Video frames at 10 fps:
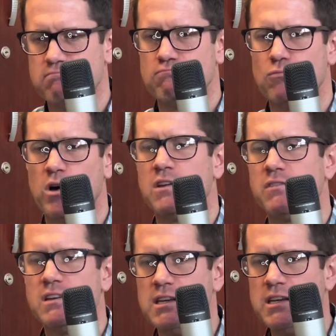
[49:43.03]
whatever
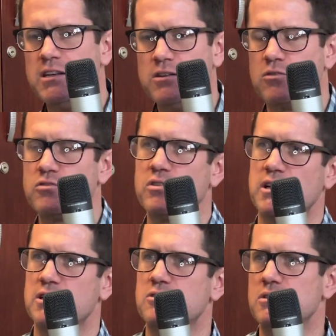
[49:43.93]
need you're
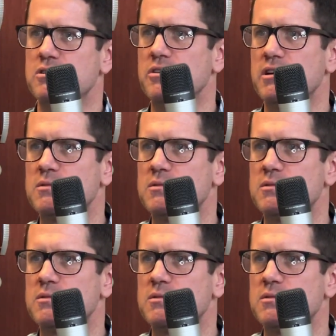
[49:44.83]
trying to address.